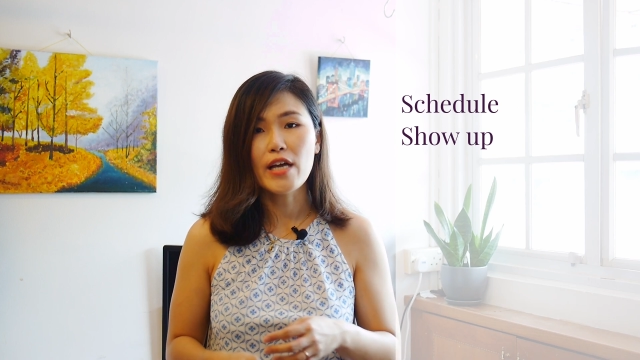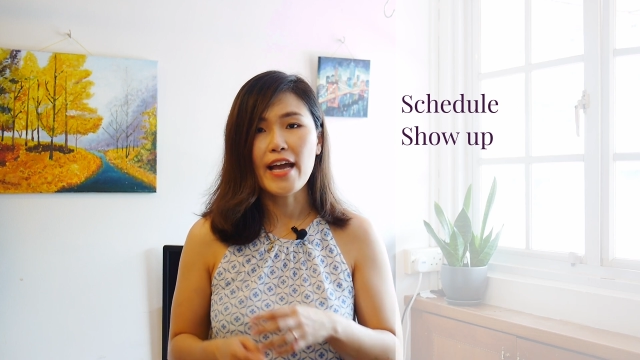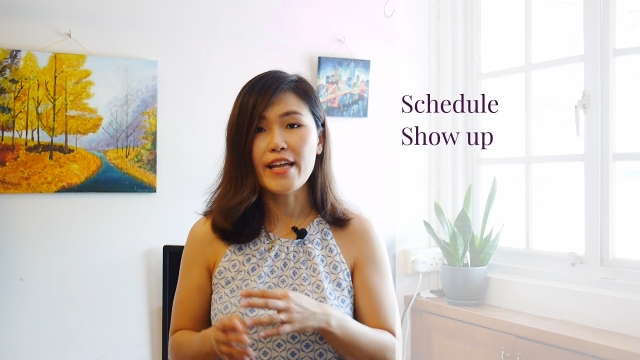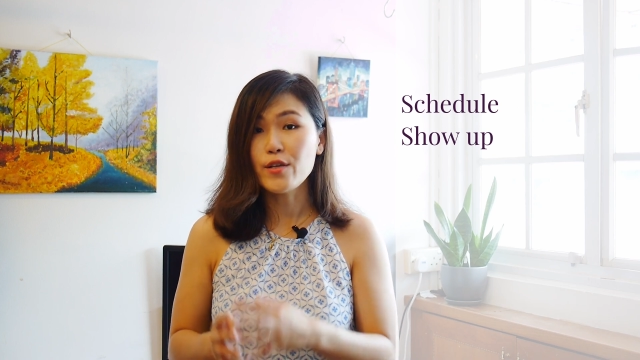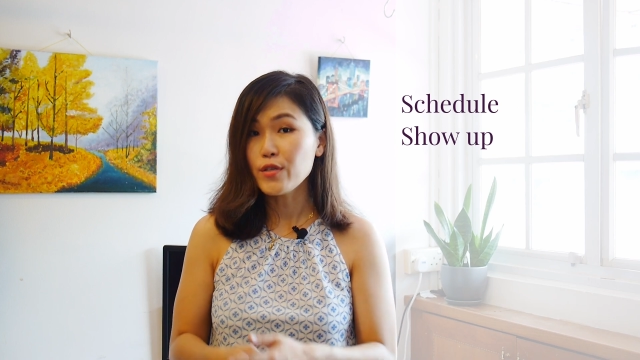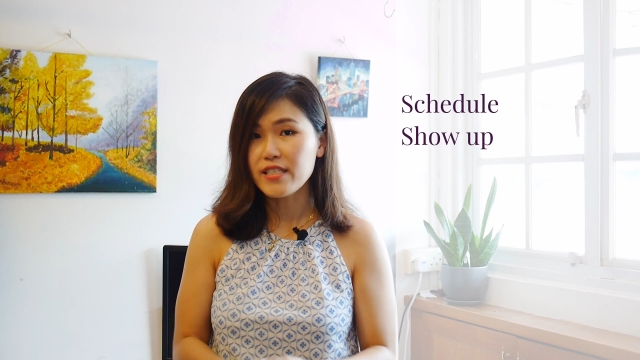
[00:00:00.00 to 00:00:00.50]

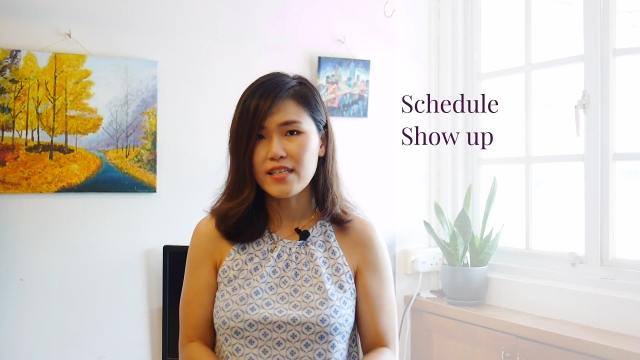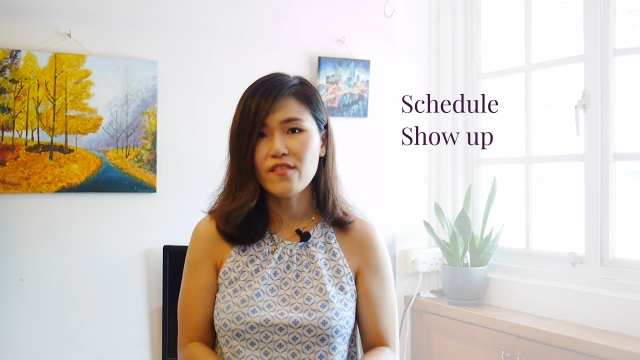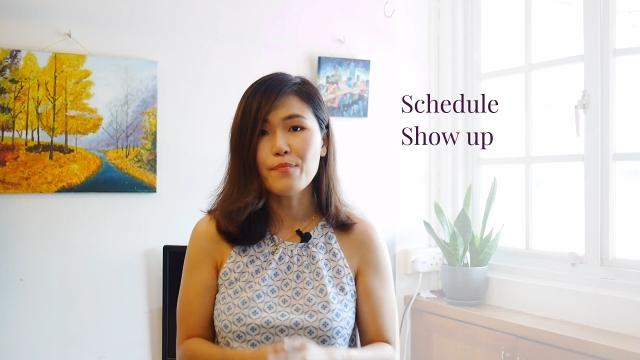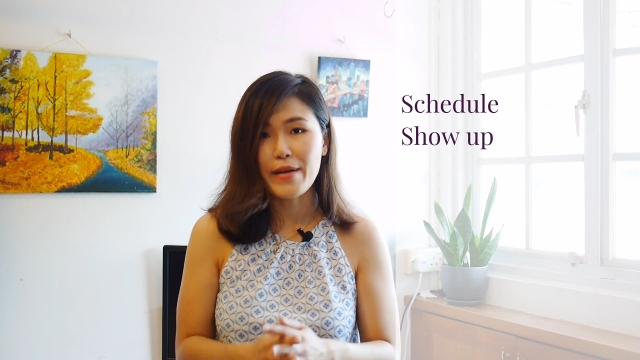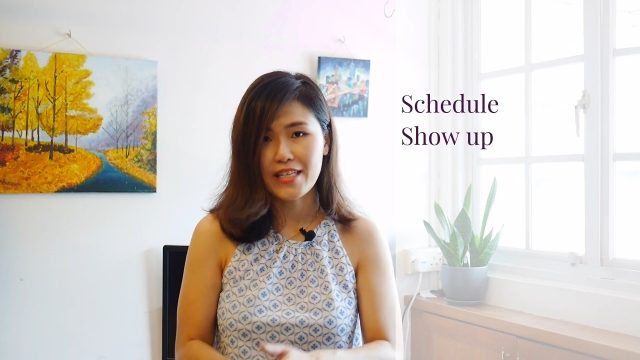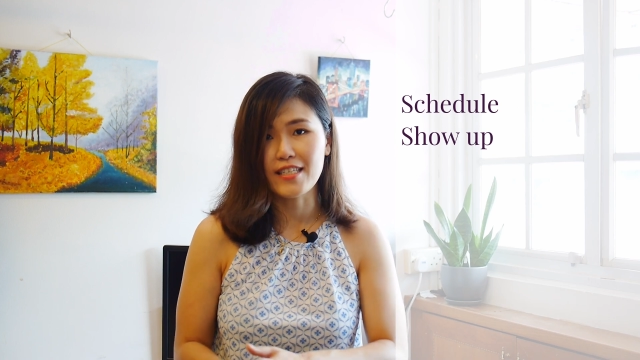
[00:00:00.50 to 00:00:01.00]
And you
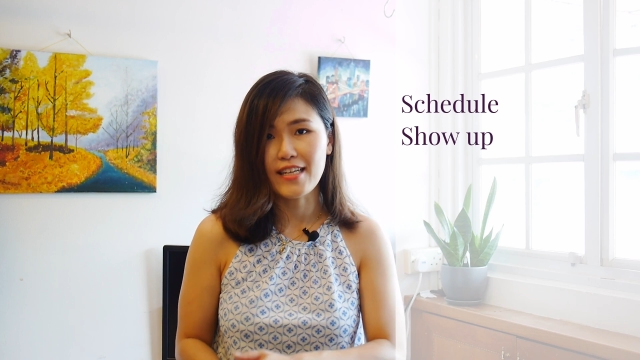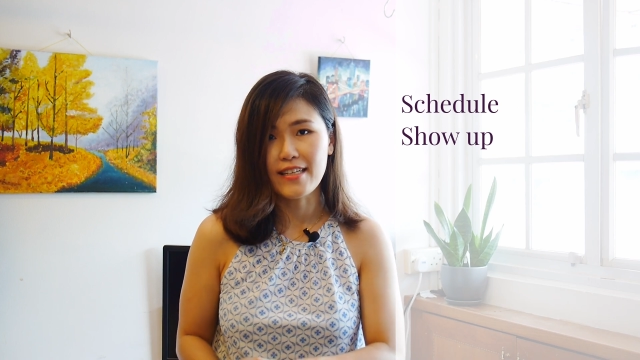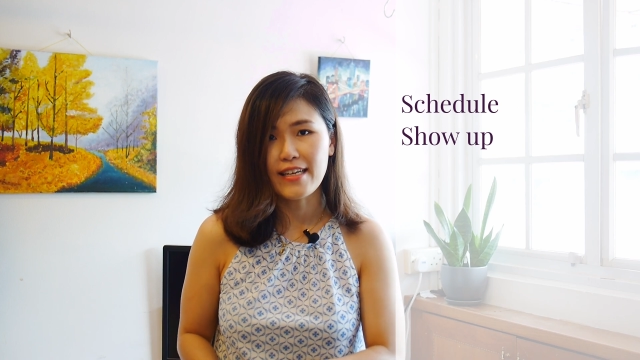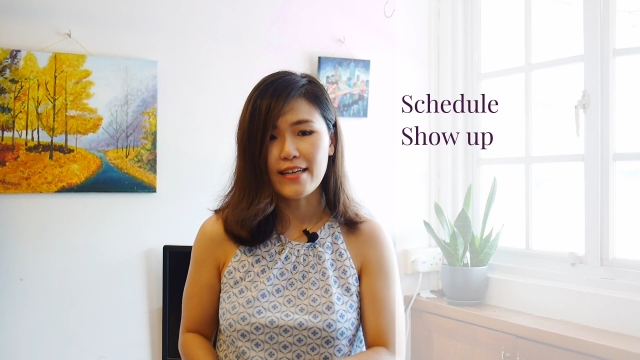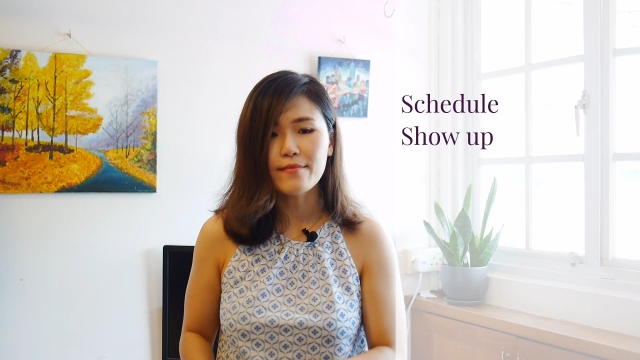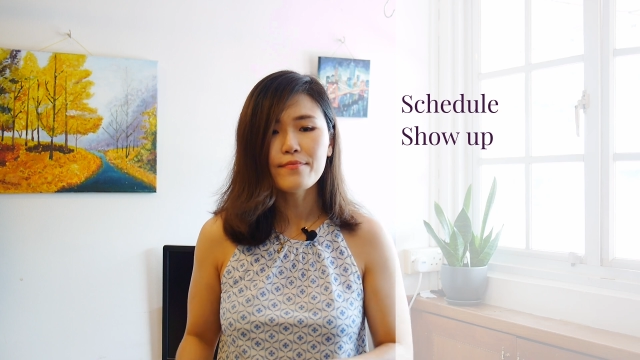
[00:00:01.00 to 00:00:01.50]
deserve better than
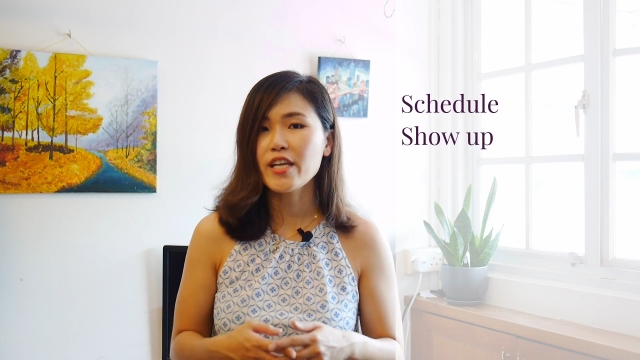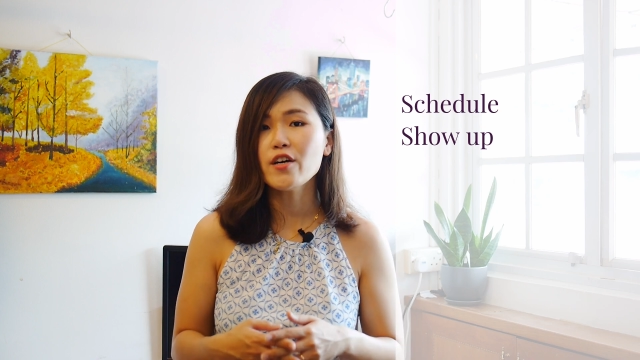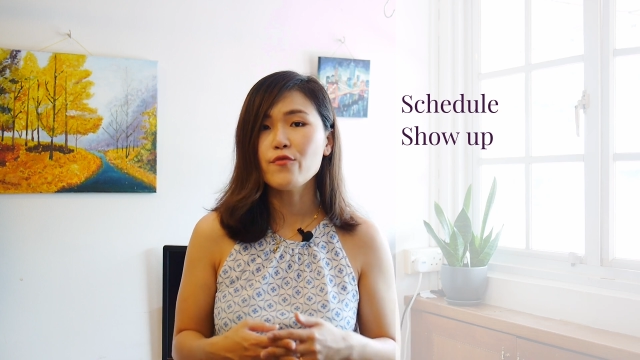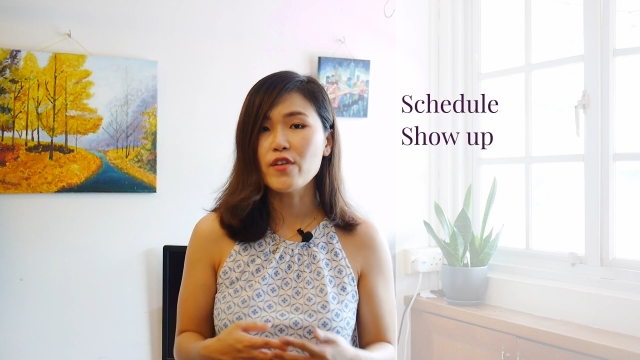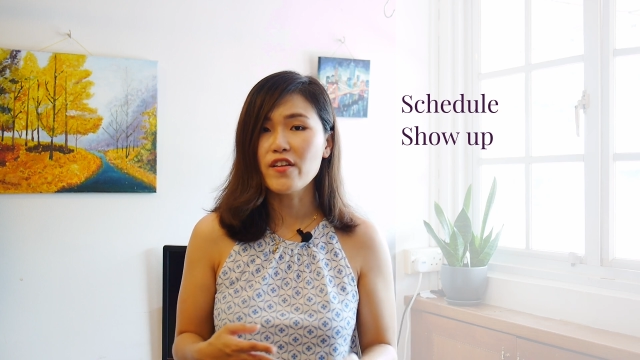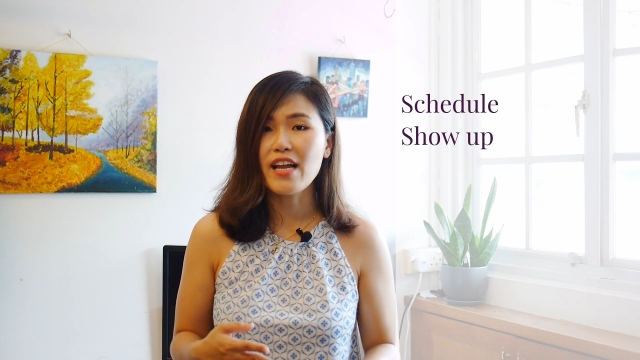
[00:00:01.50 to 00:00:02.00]
that. You
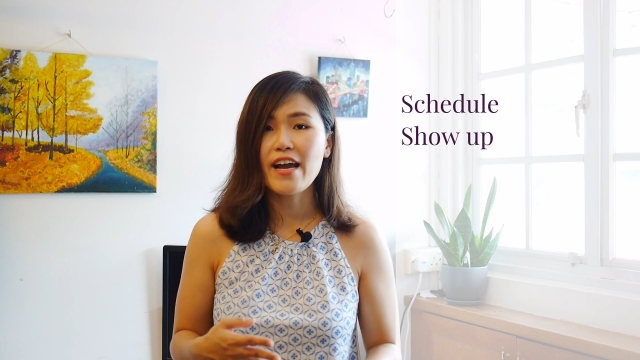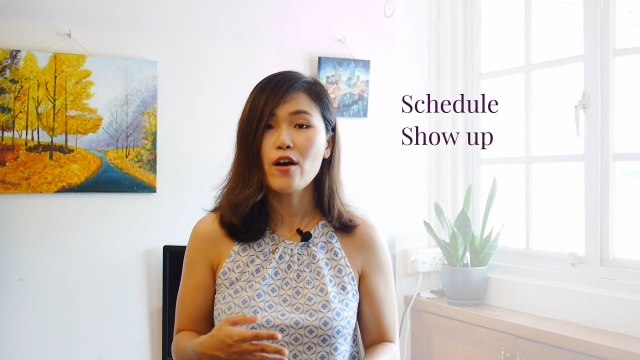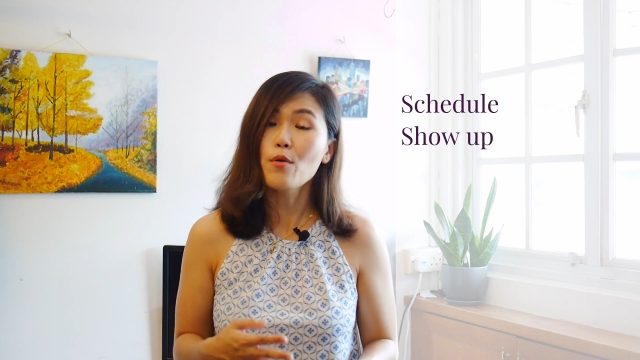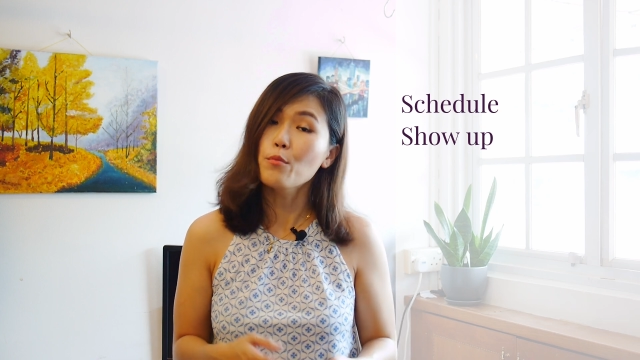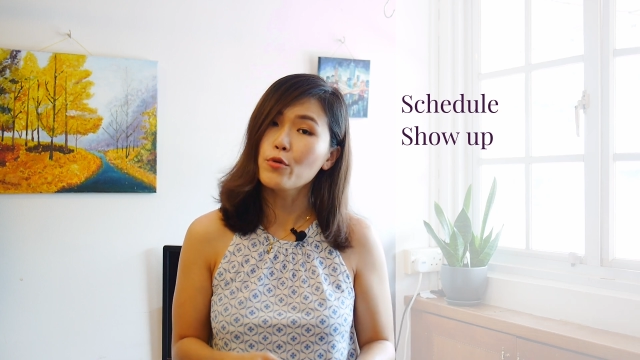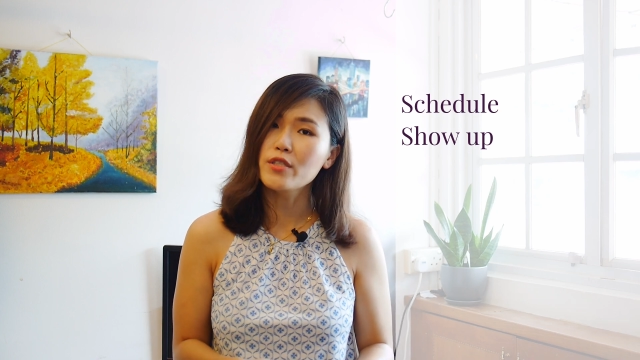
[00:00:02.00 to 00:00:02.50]
cannot rely
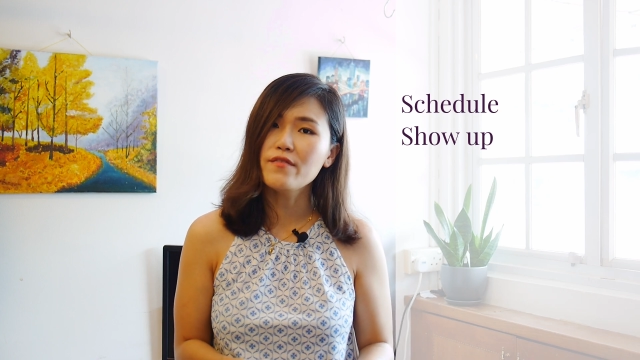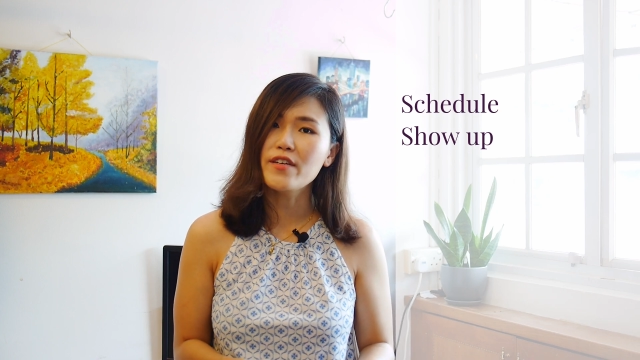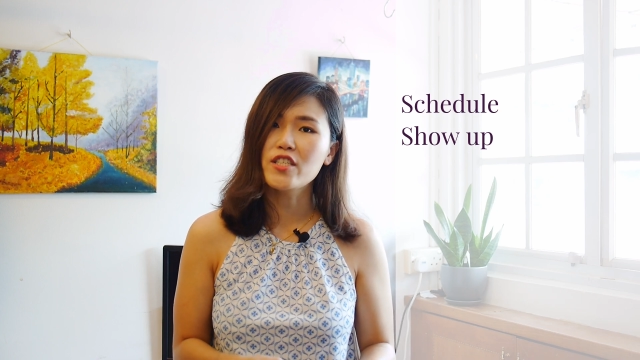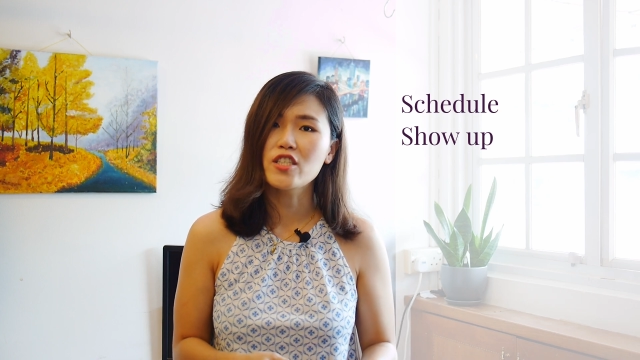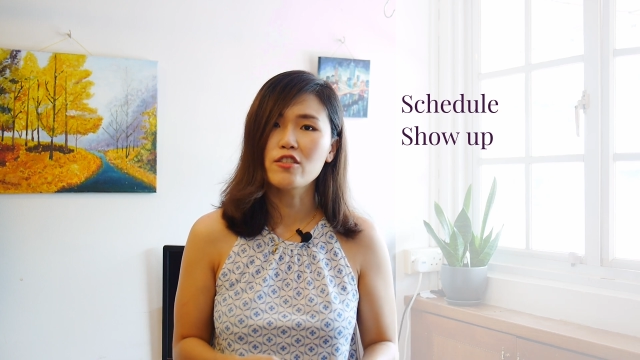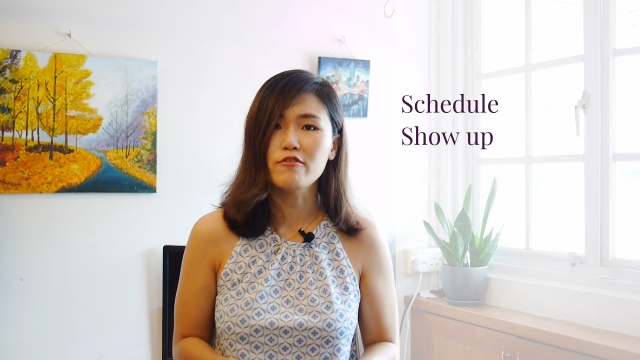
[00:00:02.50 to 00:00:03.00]
on
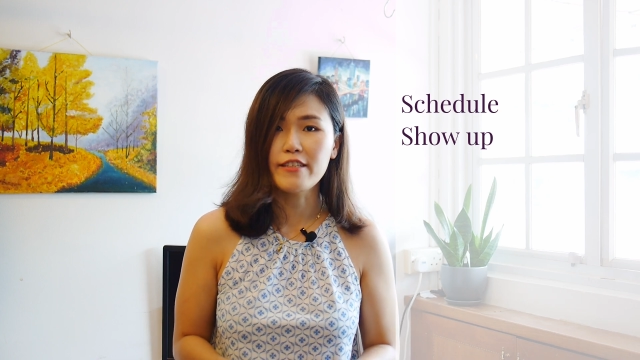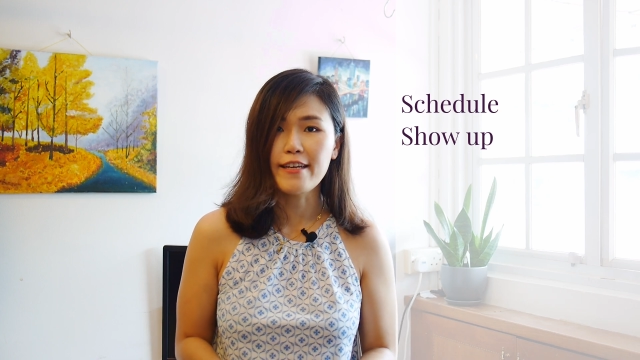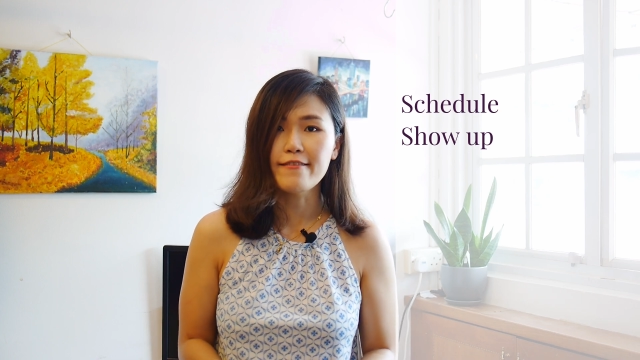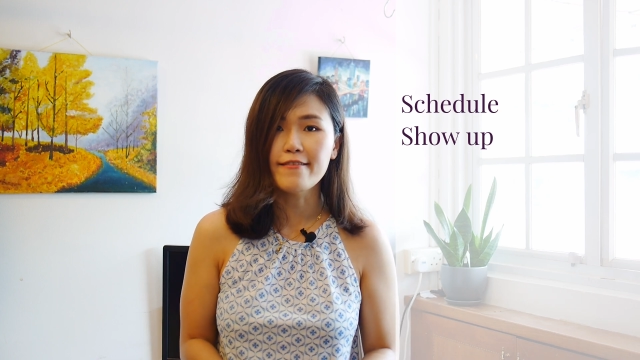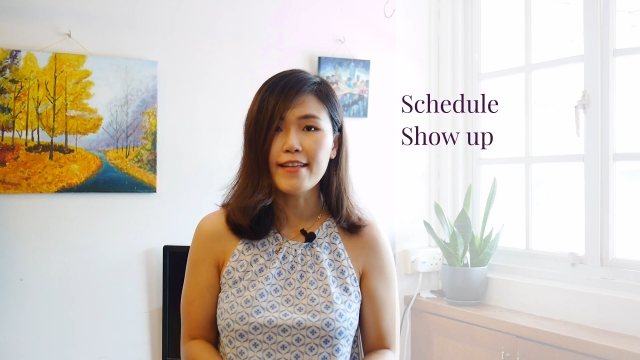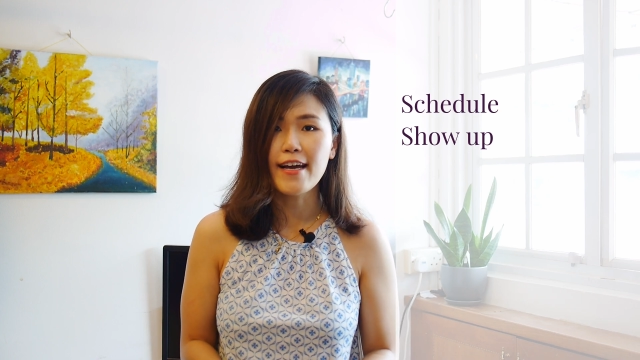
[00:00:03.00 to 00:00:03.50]
motivation to get
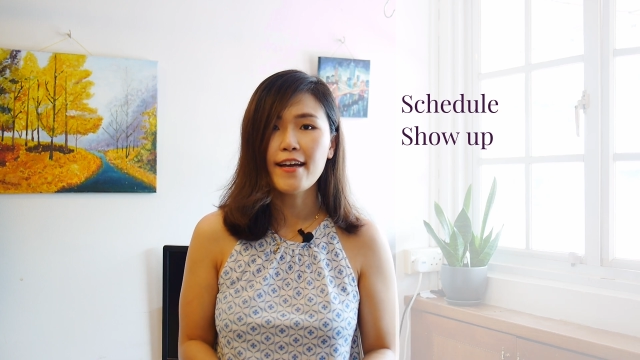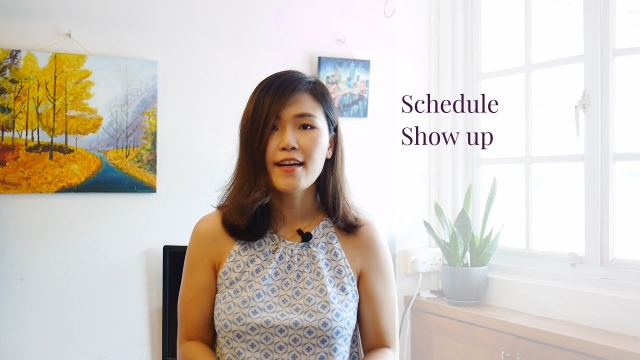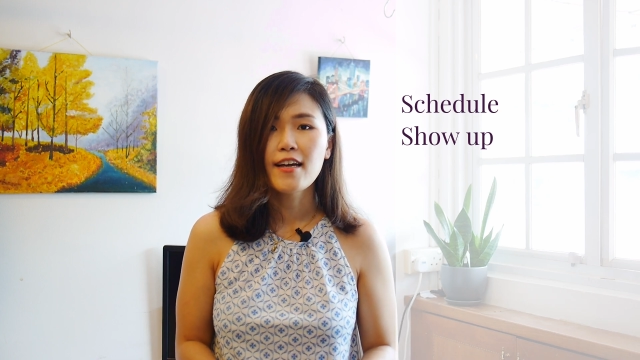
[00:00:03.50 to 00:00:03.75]
you there.